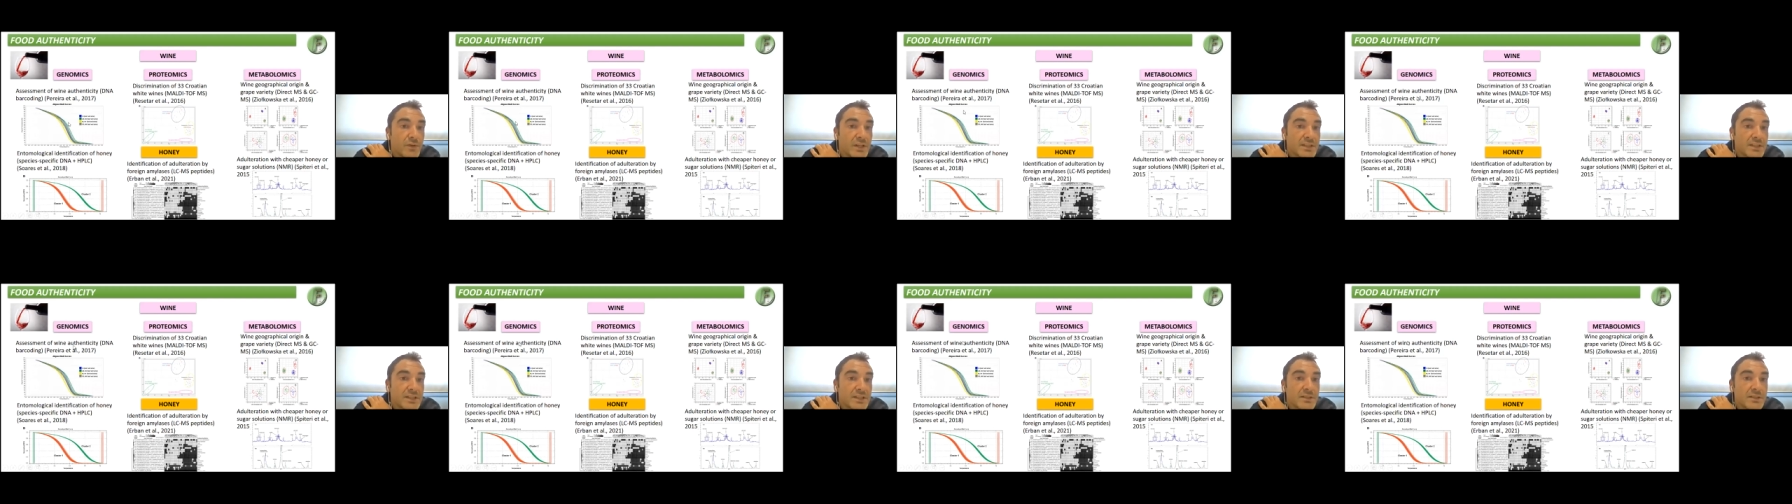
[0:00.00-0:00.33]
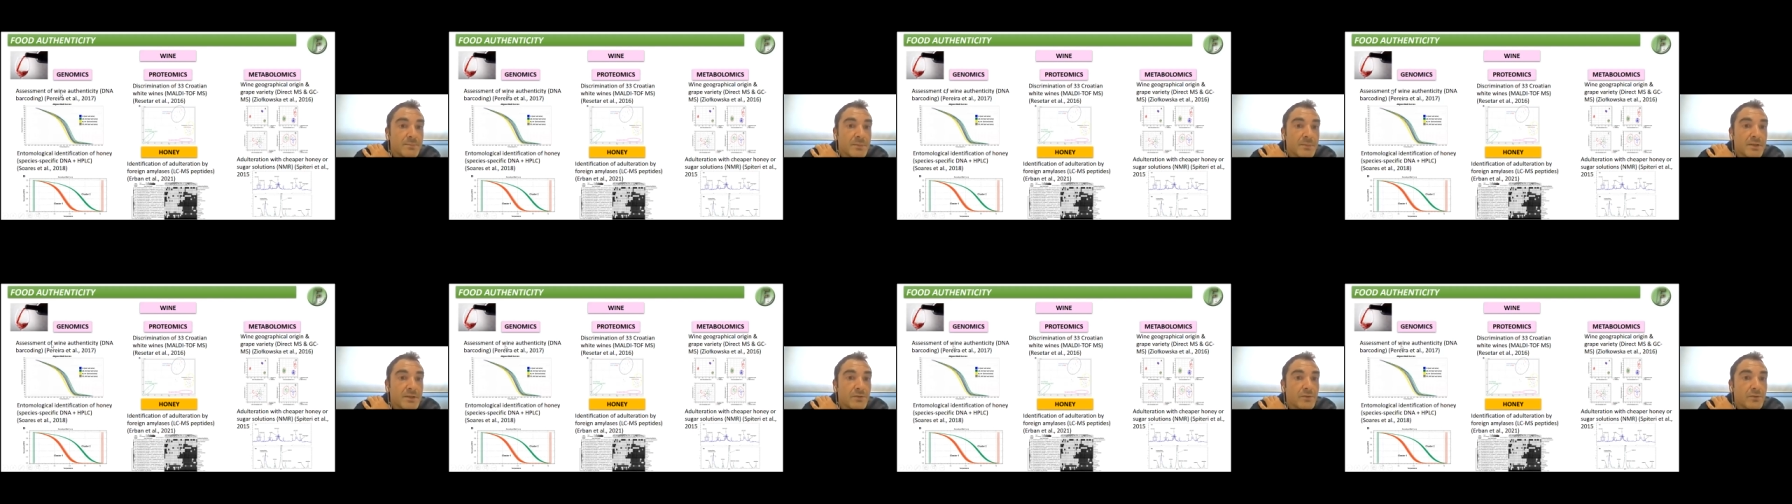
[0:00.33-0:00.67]
the
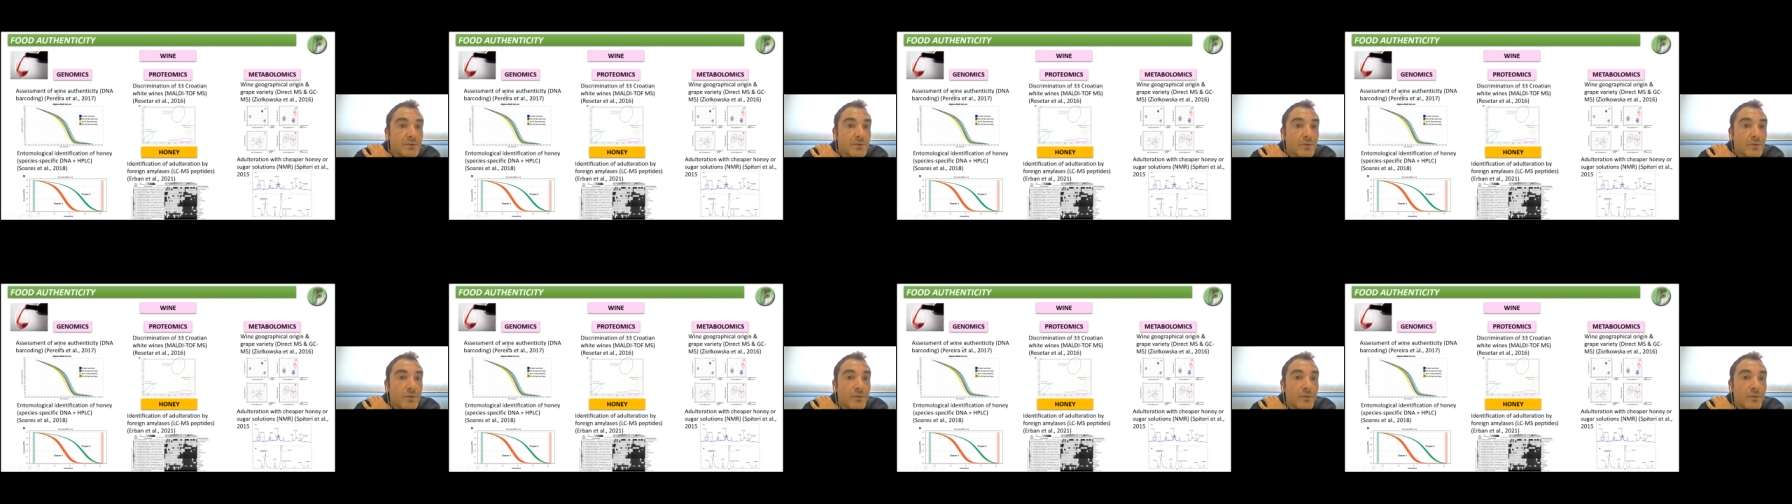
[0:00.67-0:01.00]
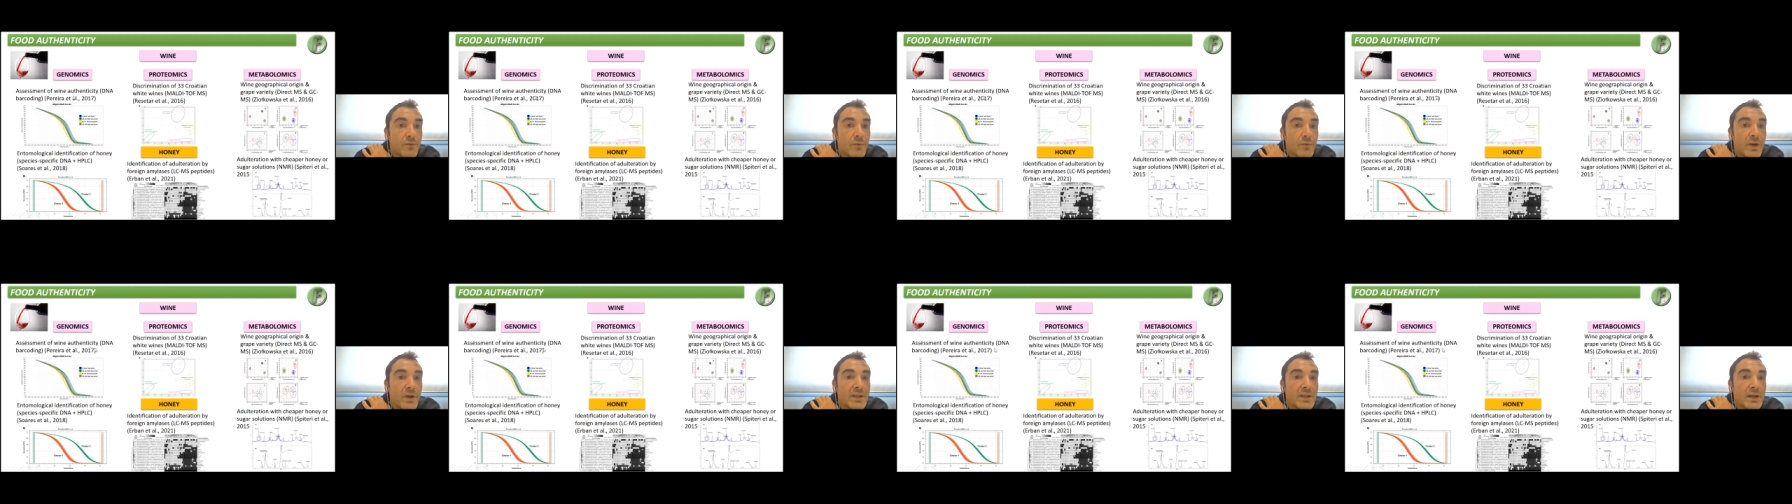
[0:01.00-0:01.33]
assessment on, of
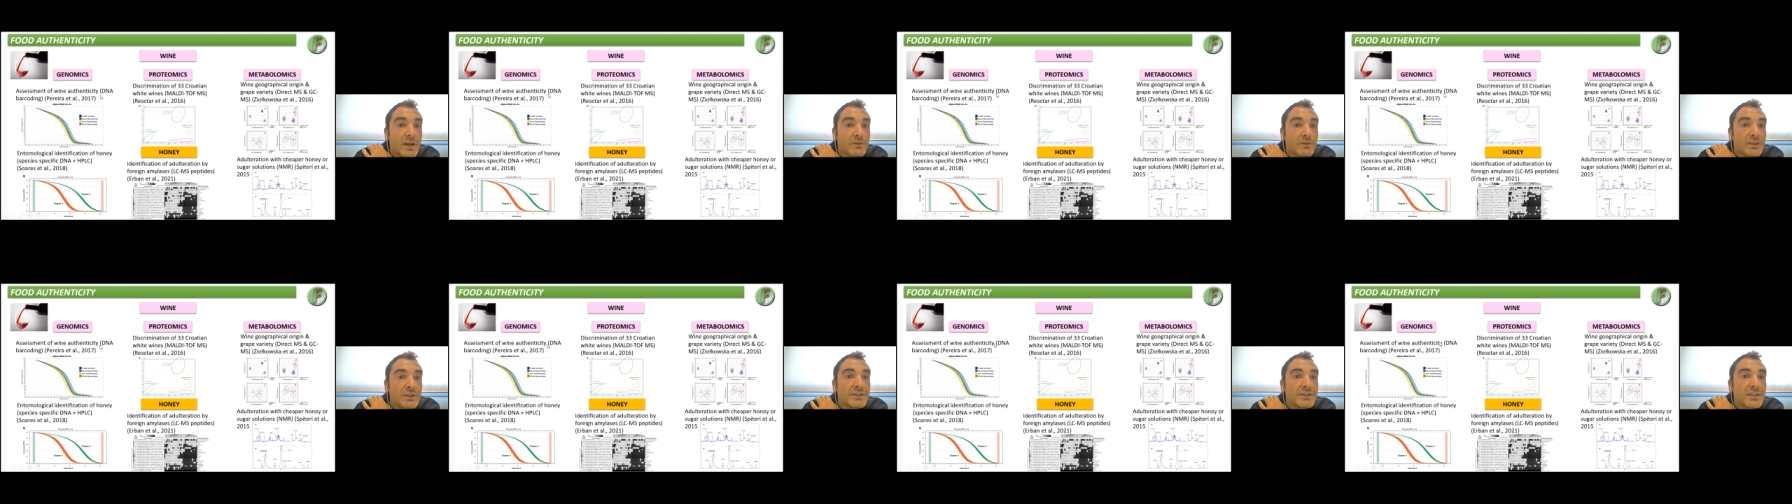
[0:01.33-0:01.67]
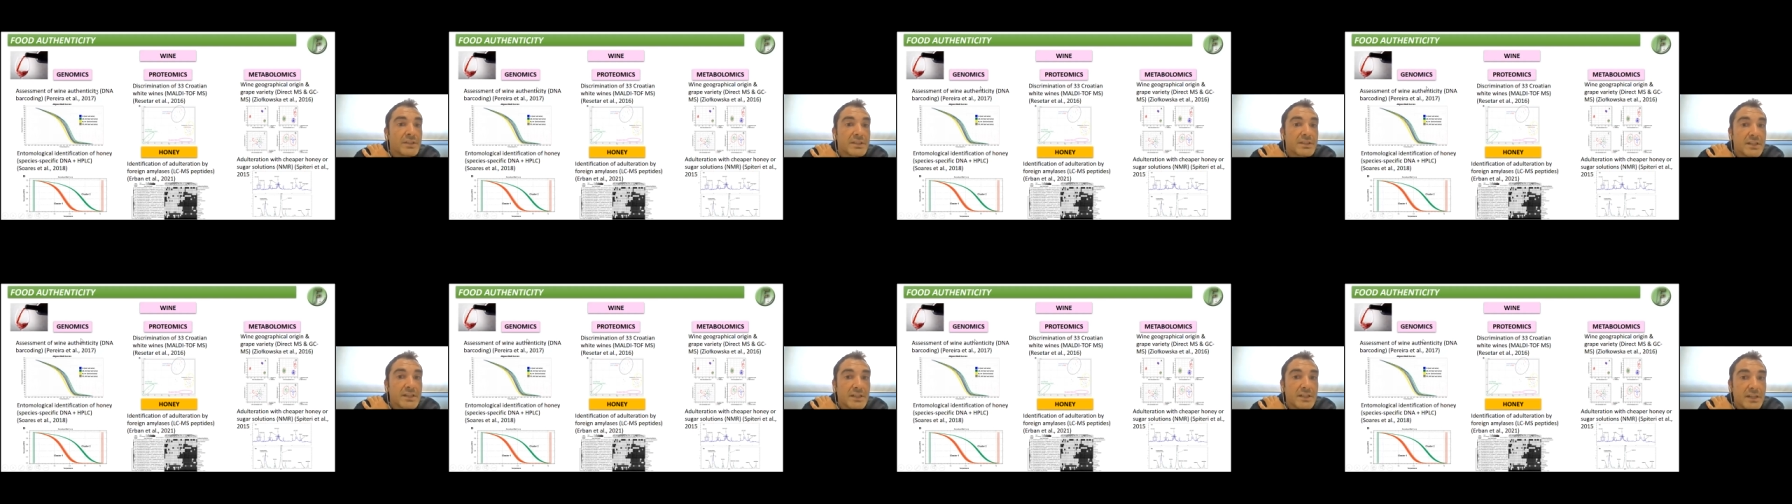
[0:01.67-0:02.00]
wine
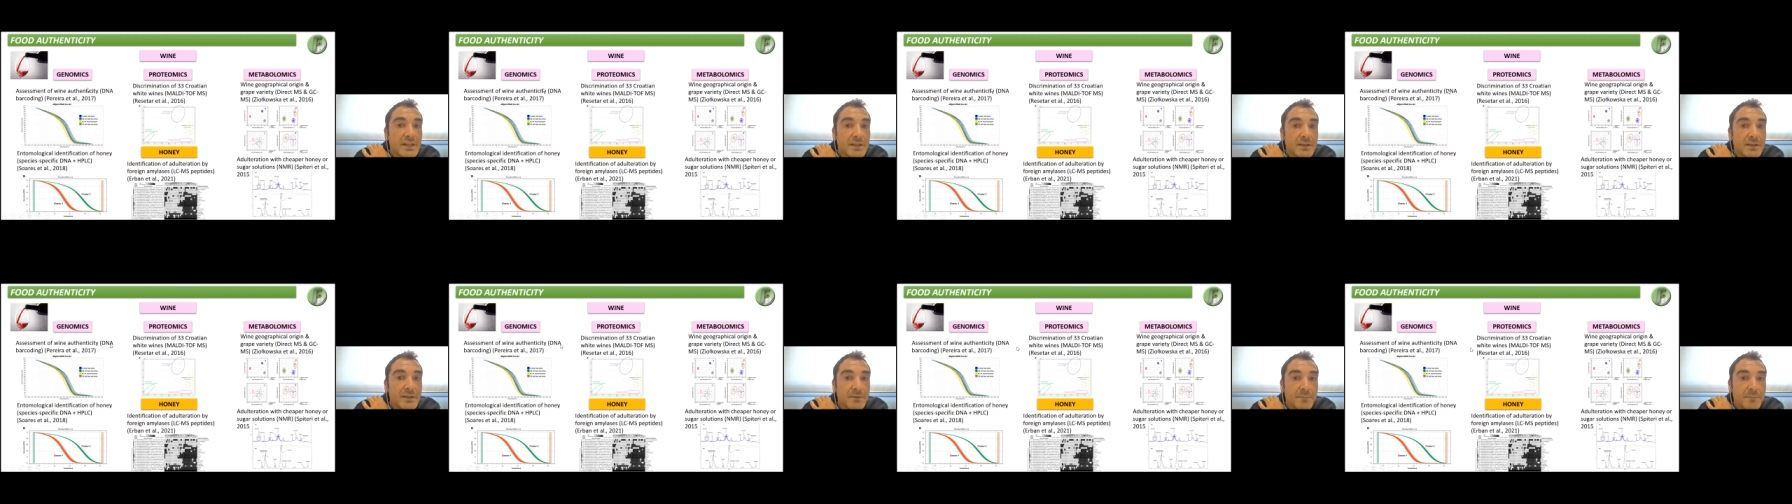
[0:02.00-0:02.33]
authenticity